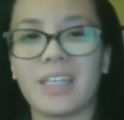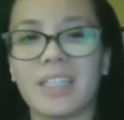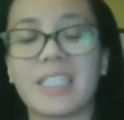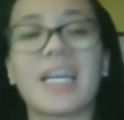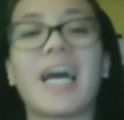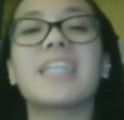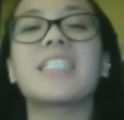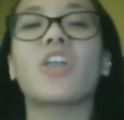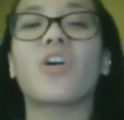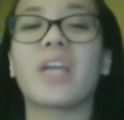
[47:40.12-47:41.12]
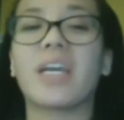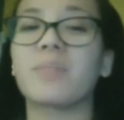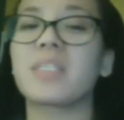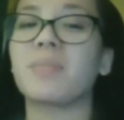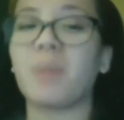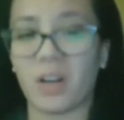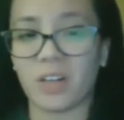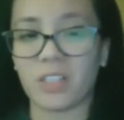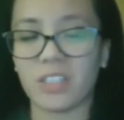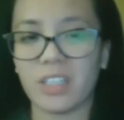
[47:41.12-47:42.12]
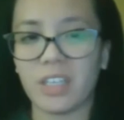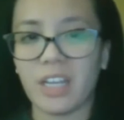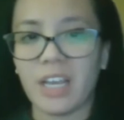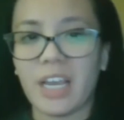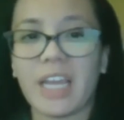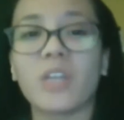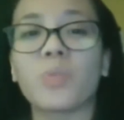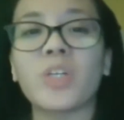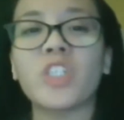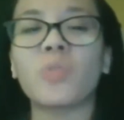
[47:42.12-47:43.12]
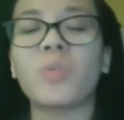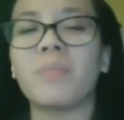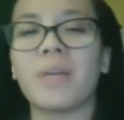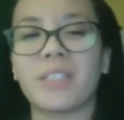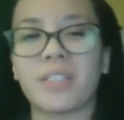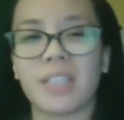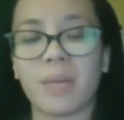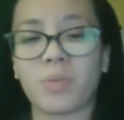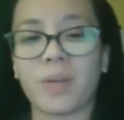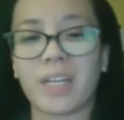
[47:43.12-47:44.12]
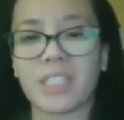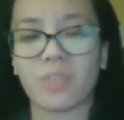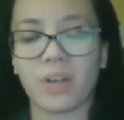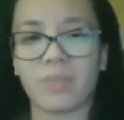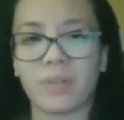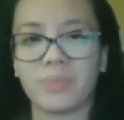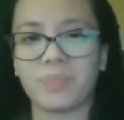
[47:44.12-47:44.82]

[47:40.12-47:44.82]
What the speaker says: to cast our names apart in a ritual meant to separate us forever.